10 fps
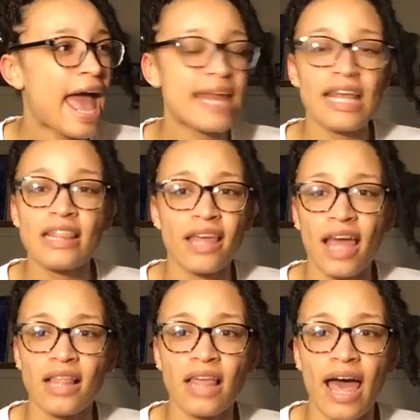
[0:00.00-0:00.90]

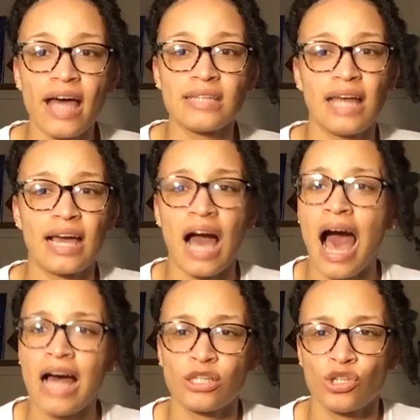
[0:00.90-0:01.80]
Anything that has like
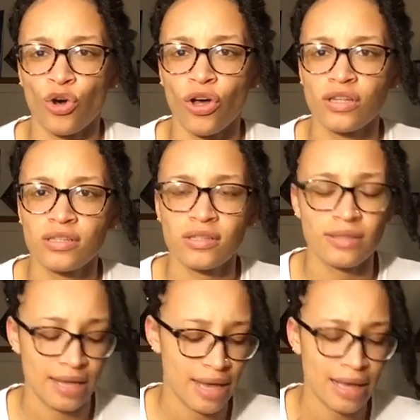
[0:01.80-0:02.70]
hot sauce,
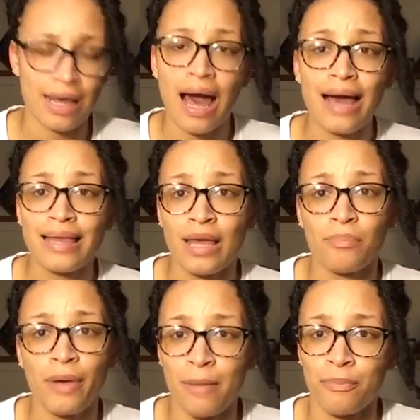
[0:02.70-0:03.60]
cayenne
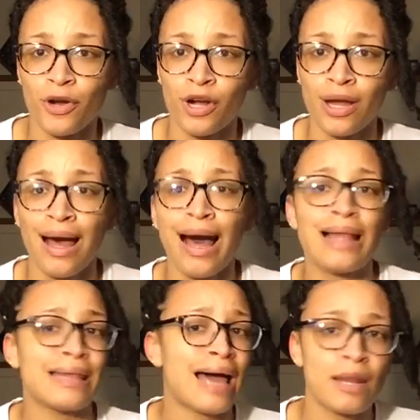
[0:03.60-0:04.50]
pepper,
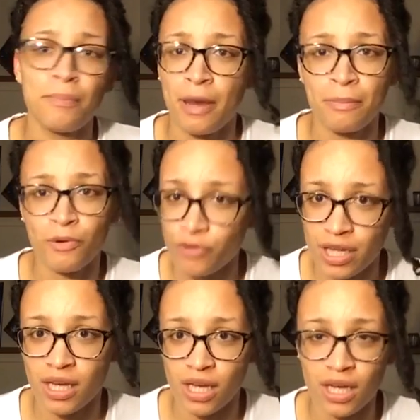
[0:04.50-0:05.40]
a lot of
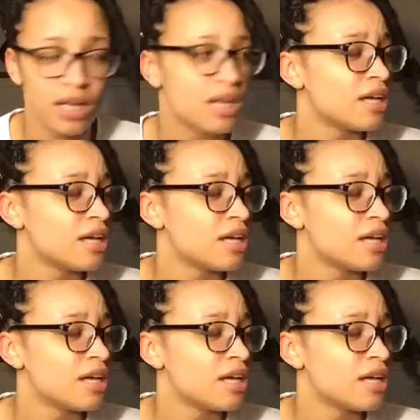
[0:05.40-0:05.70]
paprika.